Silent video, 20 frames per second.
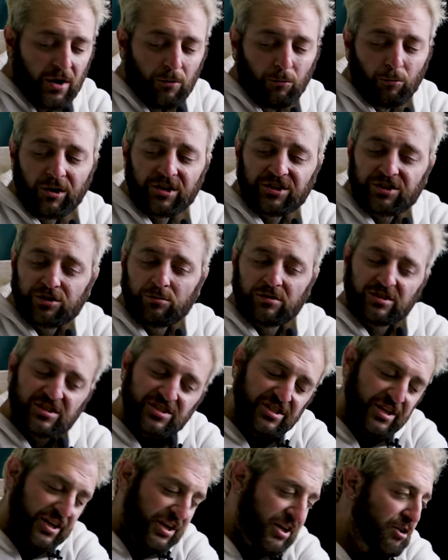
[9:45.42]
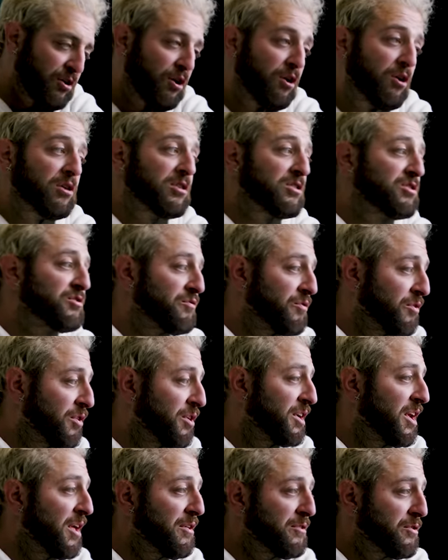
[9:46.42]
went to a city college for
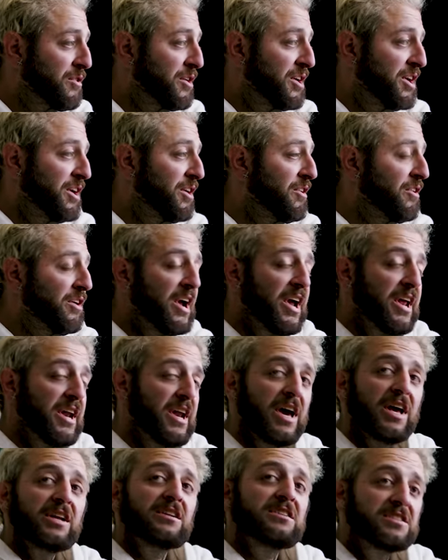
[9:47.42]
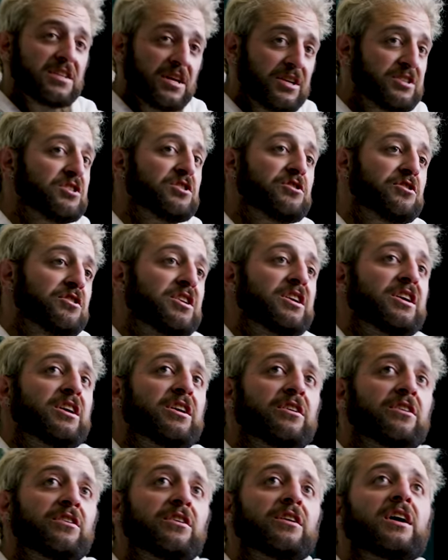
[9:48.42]
another year, and had such a good
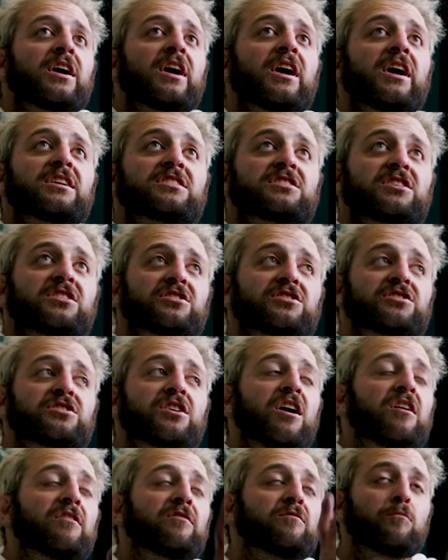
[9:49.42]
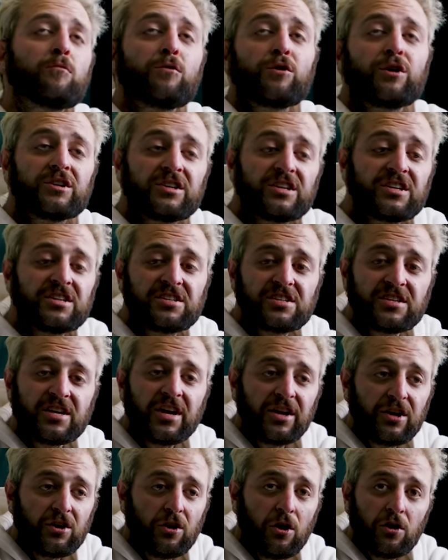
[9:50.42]
year as a sophomore at the
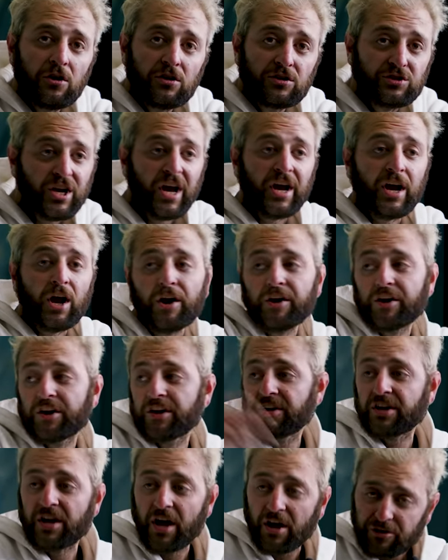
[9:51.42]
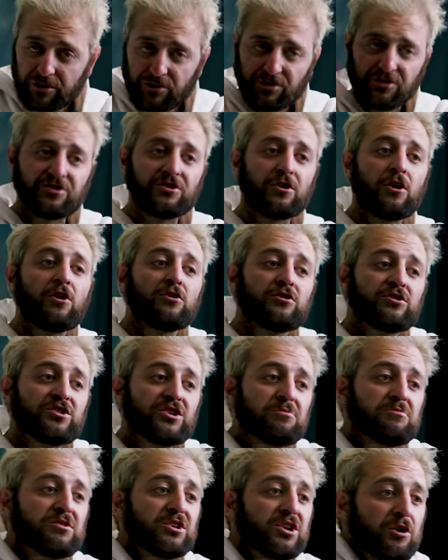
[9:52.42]
city college. I got another
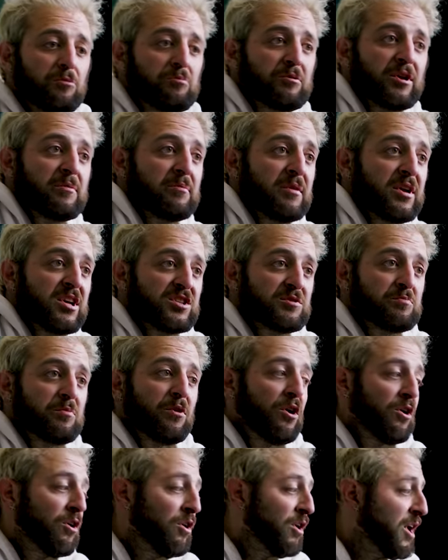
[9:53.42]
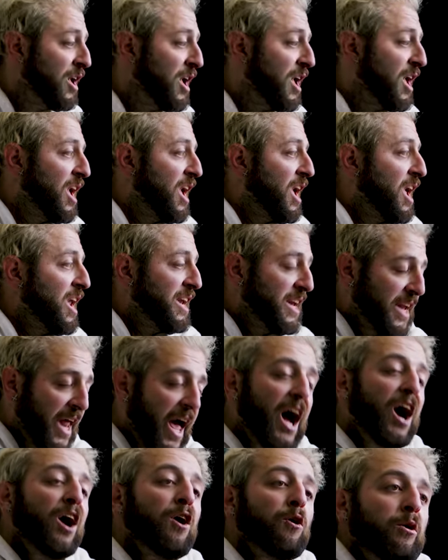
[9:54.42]
scholarship to go play baseball
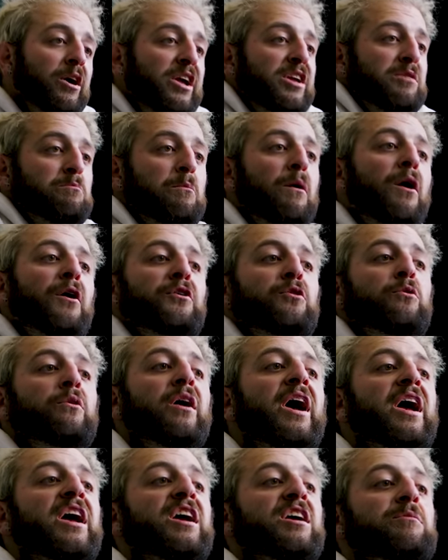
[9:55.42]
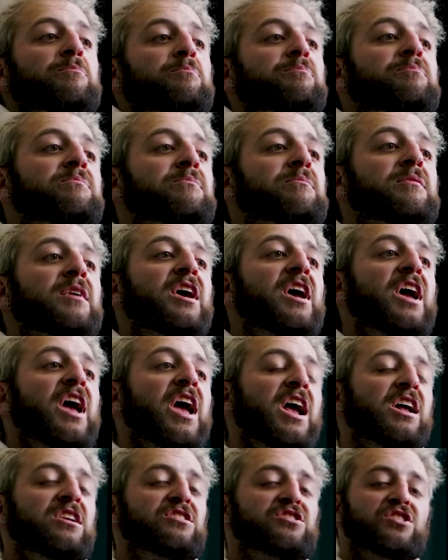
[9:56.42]
now in Monterey.
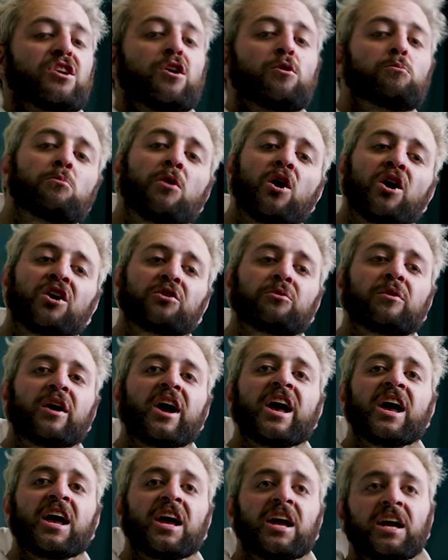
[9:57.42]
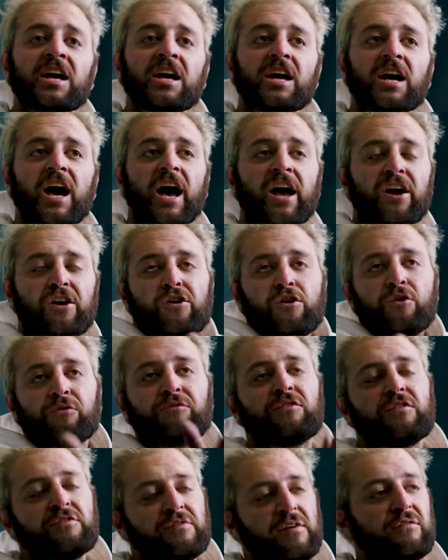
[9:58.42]
And so, Monterey, I don't know
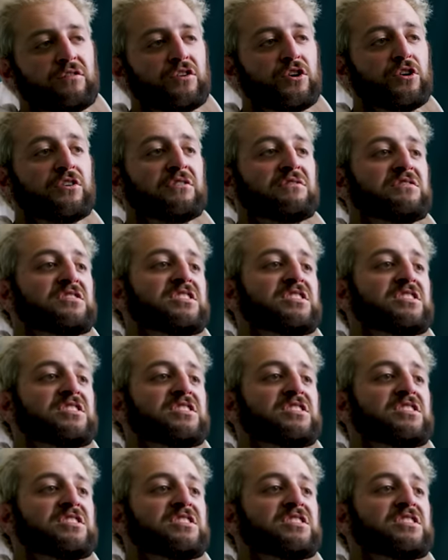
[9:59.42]
if you've ever heard of